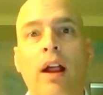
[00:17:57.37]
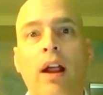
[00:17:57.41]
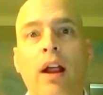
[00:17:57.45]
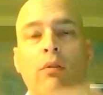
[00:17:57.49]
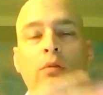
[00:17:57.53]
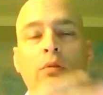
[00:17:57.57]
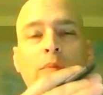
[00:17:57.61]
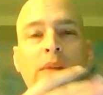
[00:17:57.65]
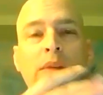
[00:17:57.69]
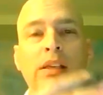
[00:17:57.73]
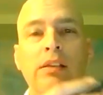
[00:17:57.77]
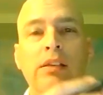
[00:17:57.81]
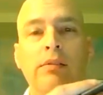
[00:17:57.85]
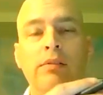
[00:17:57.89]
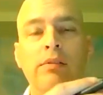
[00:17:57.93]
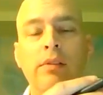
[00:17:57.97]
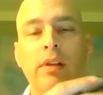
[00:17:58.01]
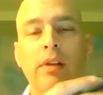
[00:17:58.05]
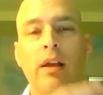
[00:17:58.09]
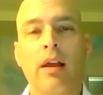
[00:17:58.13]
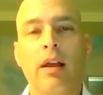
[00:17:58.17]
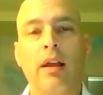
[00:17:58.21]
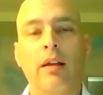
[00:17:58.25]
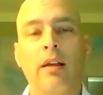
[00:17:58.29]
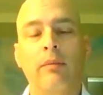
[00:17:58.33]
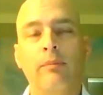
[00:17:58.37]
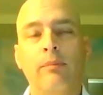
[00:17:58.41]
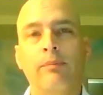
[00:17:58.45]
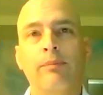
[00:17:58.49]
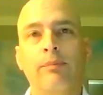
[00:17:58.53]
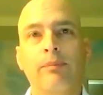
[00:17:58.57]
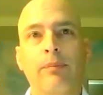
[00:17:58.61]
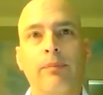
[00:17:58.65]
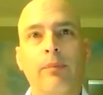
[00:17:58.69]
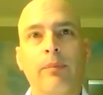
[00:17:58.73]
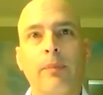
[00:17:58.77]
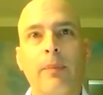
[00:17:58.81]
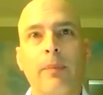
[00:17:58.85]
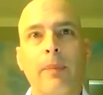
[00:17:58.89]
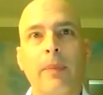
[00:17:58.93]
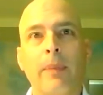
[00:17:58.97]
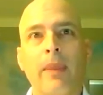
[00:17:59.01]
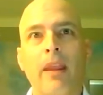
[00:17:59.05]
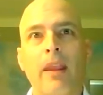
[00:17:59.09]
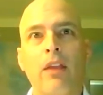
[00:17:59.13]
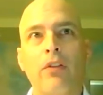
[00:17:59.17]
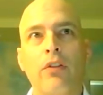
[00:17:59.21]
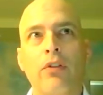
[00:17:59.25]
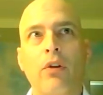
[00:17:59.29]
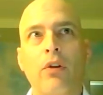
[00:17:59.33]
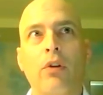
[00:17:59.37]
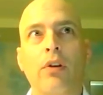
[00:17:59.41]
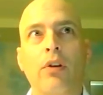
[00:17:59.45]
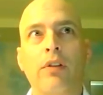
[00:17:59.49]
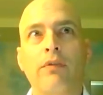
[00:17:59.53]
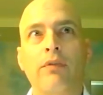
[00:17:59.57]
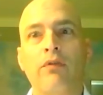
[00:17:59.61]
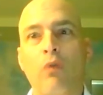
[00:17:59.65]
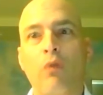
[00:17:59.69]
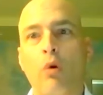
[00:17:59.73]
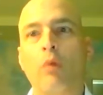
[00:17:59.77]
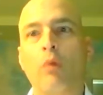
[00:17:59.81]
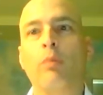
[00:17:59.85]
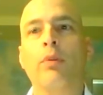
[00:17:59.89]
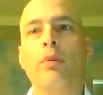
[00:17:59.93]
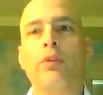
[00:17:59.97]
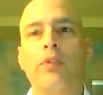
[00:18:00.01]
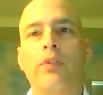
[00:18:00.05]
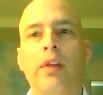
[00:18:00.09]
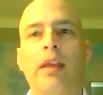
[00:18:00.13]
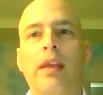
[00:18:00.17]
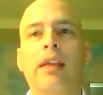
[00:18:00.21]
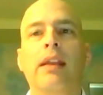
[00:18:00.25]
would be 34%,